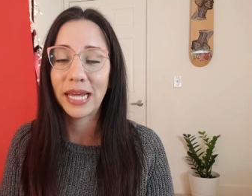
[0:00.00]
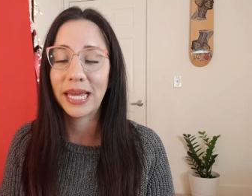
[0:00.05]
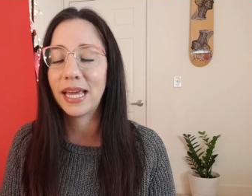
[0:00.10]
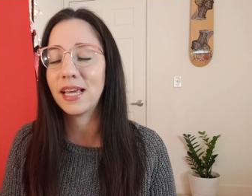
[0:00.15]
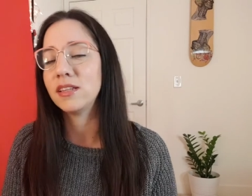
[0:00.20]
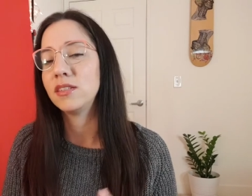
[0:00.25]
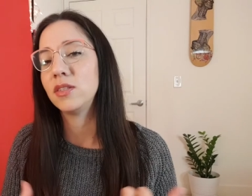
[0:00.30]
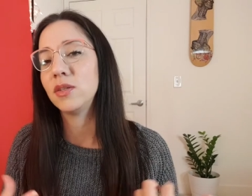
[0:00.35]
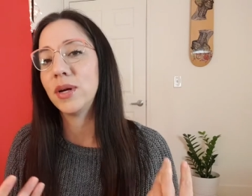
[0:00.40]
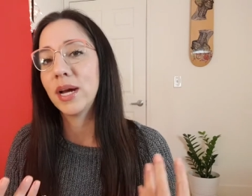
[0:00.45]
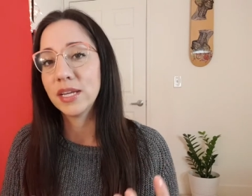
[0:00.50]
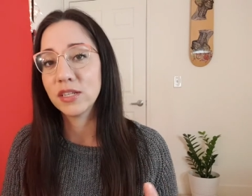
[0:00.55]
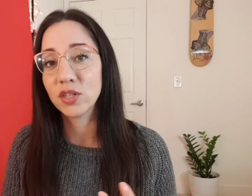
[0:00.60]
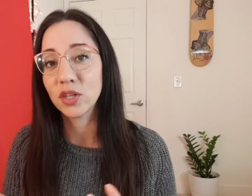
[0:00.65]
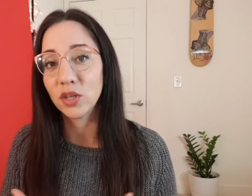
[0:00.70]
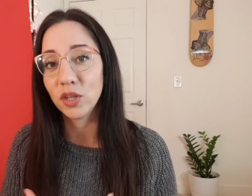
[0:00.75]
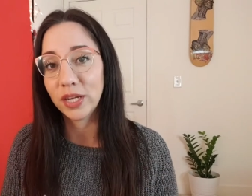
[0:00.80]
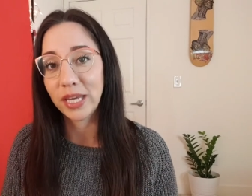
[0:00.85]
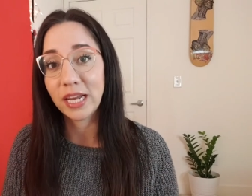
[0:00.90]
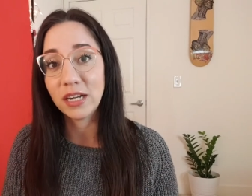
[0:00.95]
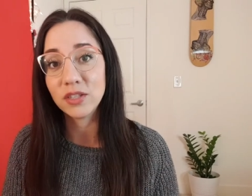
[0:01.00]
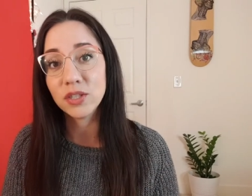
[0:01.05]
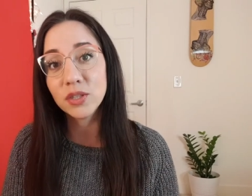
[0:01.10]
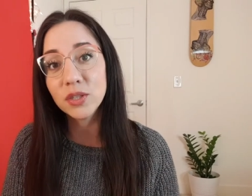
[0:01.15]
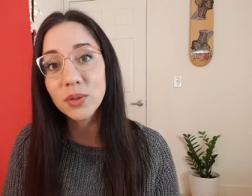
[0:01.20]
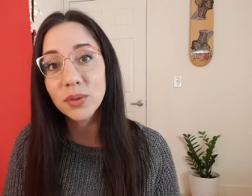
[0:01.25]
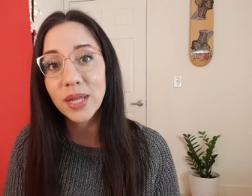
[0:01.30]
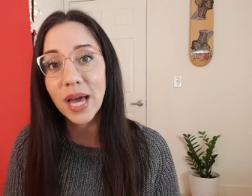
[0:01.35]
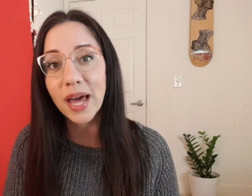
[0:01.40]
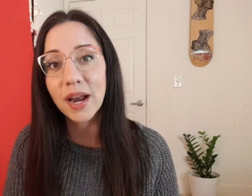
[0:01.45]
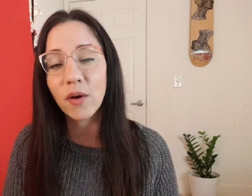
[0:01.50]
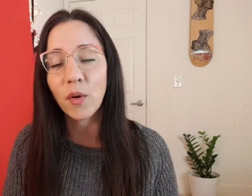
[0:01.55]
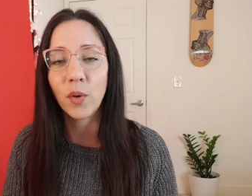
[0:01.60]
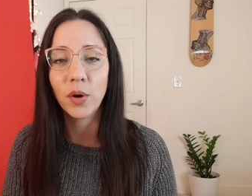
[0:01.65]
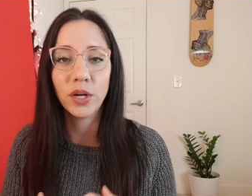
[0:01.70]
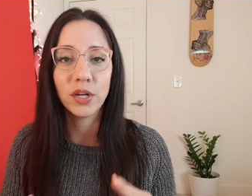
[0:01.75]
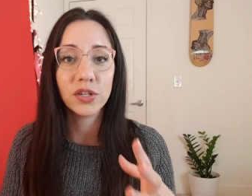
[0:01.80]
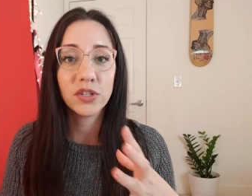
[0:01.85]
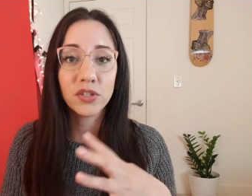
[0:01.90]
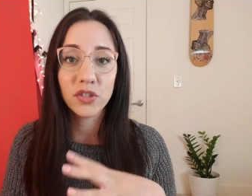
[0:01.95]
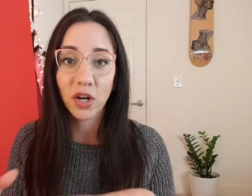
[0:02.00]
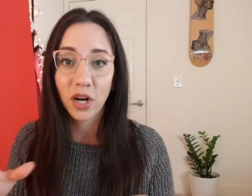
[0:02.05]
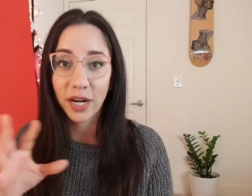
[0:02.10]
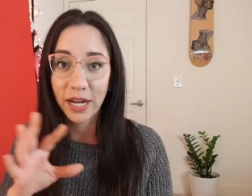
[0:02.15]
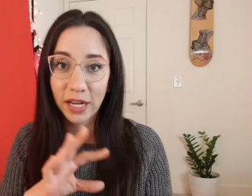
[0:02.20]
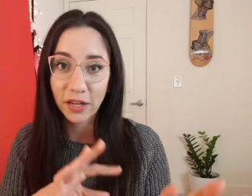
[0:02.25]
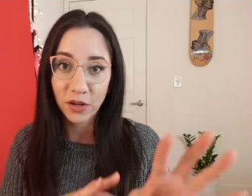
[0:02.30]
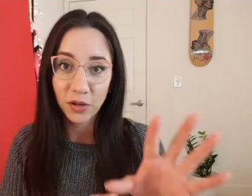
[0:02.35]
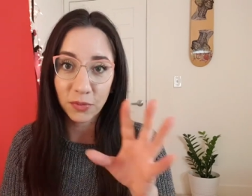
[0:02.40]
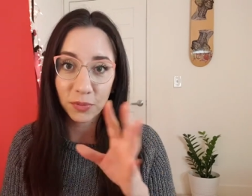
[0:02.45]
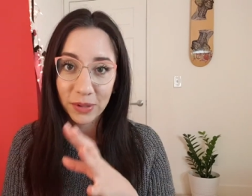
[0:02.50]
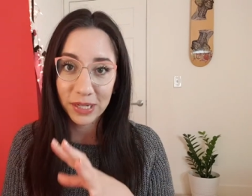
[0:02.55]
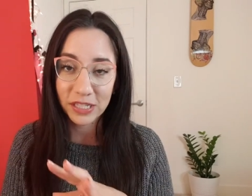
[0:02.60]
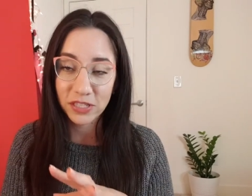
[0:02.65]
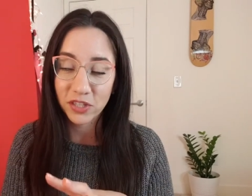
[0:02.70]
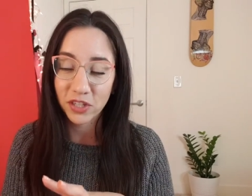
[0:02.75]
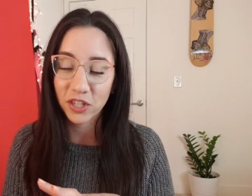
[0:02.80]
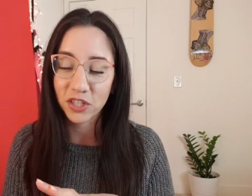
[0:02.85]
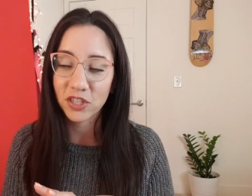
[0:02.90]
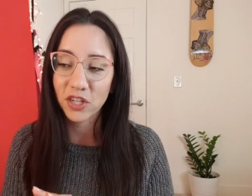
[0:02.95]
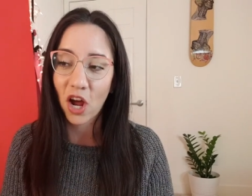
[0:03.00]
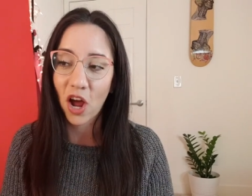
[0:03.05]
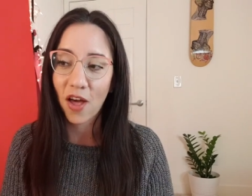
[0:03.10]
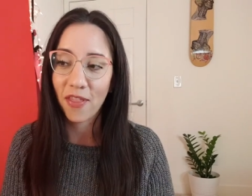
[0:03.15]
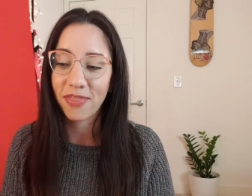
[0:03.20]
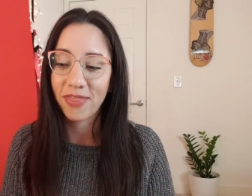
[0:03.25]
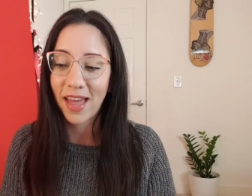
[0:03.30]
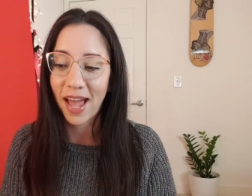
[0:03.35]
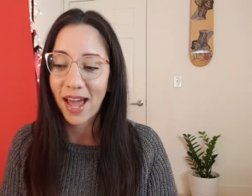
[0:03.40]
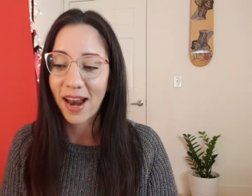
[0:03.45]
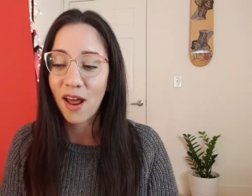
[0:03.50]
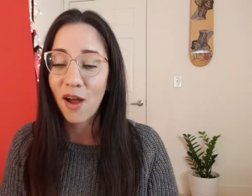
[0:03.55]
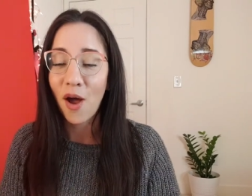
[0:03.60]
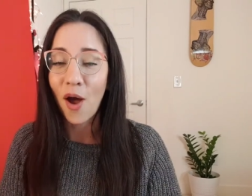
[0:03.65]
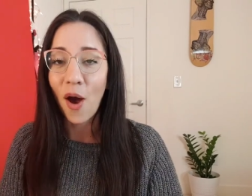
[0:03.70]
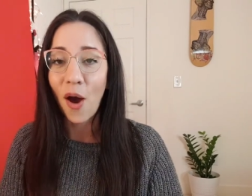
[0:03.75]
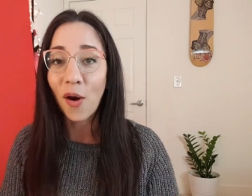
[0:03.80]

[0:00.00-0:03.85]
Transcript: in case you guys are looking to do that or you're starting your research on that.